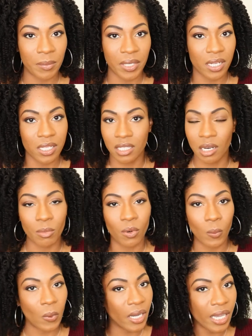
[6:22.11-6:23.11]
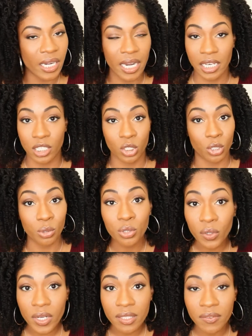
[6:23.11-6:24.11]
because number one, it's too
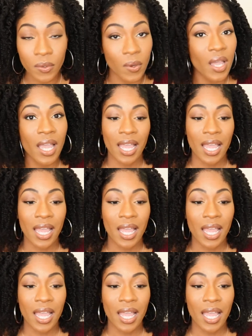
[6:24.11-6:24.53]
stressful.